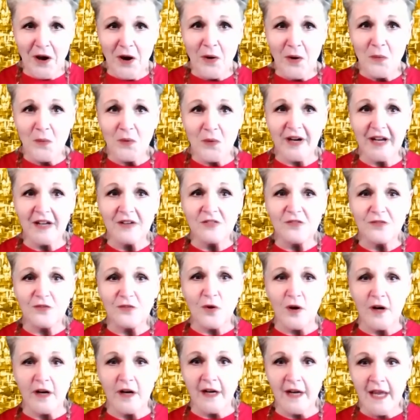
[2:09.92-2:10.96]
know we're in
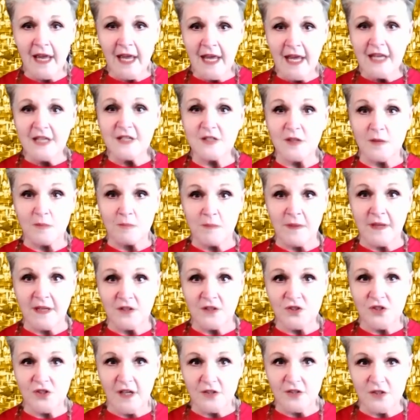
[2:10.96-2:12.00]
for some
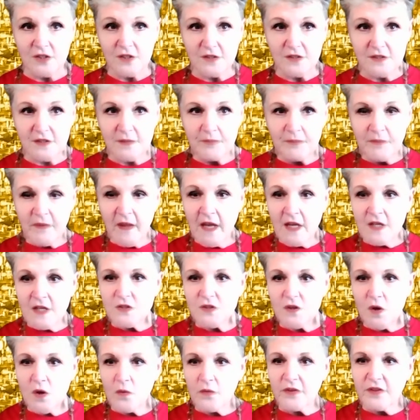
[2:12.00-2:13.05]
big changes.
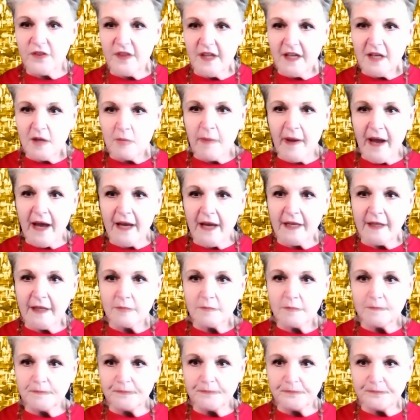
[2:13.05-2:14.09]
So think about
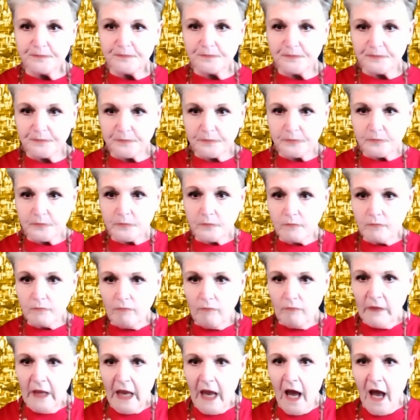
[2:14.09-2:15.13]
it.
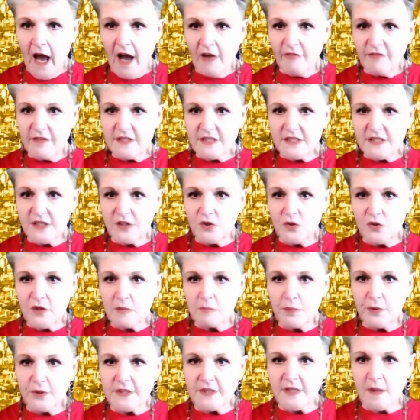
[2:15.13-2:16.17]
Obviously, you
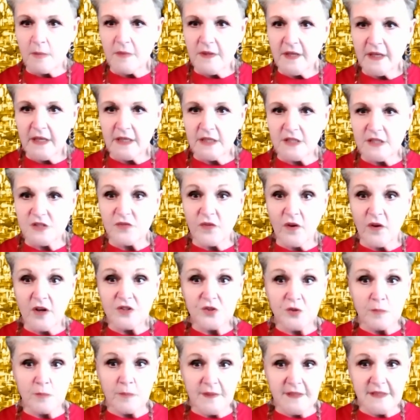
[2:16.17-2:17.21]
can put something in as far
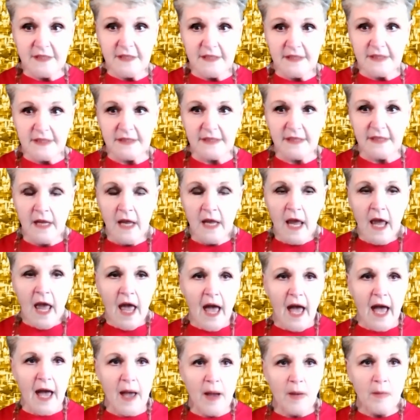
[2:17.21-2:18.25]
as your business.
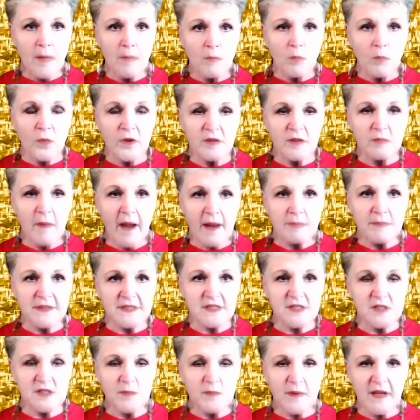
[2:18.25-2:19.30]
With my
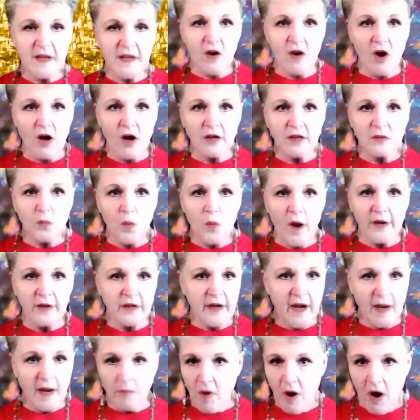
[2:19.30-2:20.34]
business Kangen
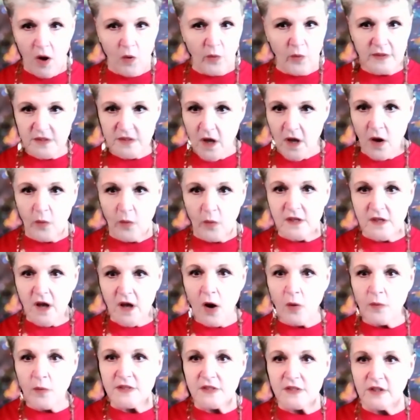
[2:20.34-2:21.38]
Water, I'm always
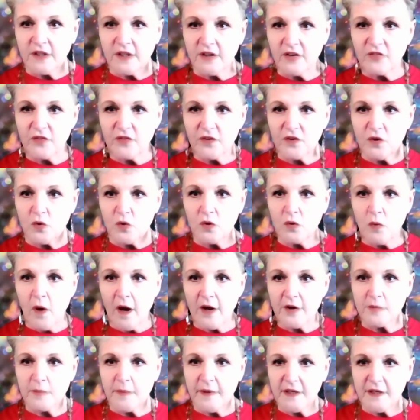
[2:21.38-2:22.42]
looking for cool
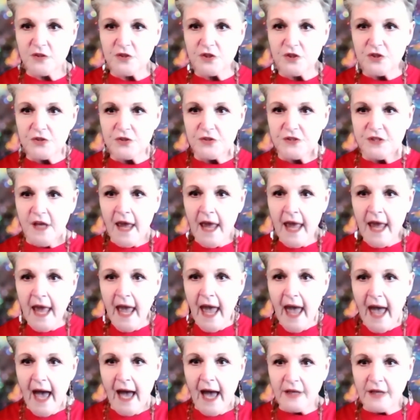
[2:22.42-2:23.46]
water pictures
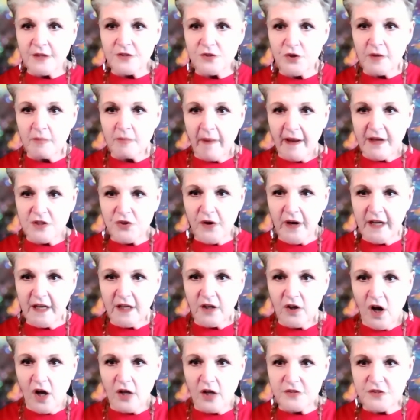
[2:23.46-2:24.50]
during my
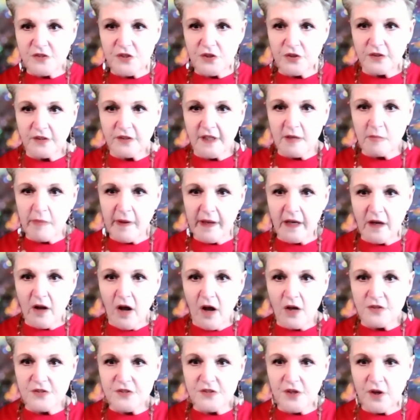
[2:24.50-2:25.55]
training calls, certainly, but
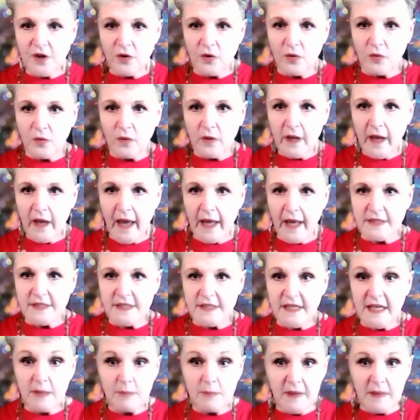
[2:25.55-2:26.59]
also
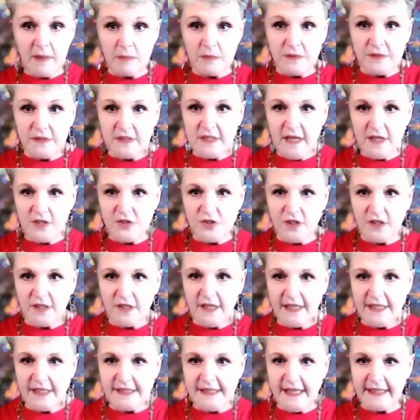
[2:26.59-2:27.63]
to keep people's attention,
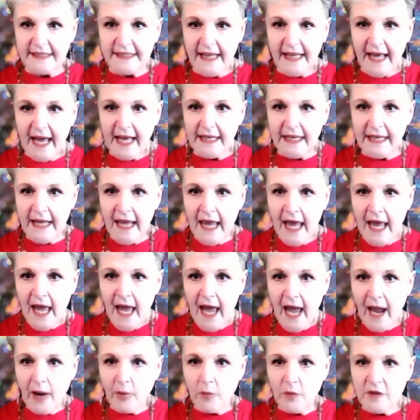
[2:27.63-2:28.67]
things like that.
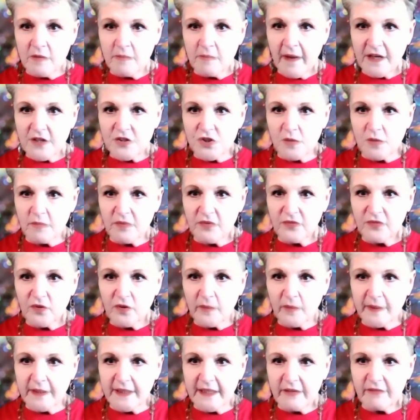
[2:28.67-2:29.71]
I want to make sure
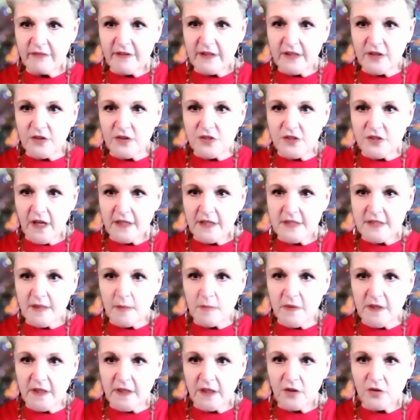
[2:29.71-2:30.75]
before we leave that there's not
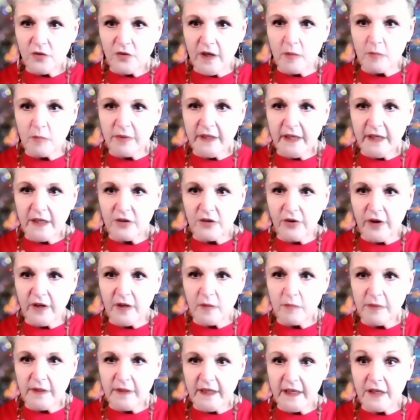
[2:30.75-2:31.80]
something incredibly
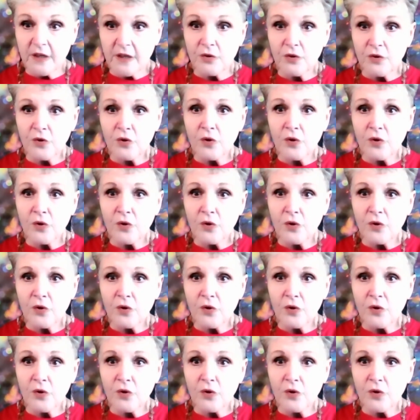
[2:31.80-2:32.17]
amazing.